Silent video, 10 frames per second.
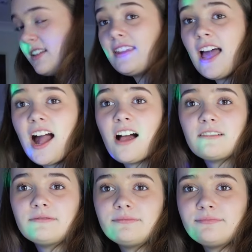Now,
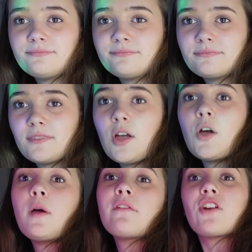
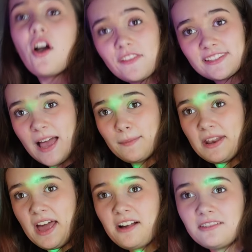we've got the salmon
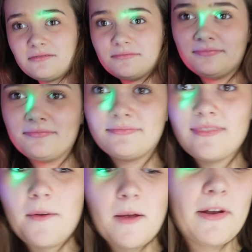out.
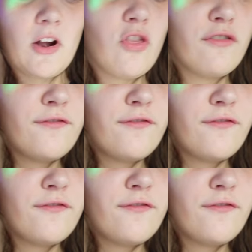I'm going to put it on the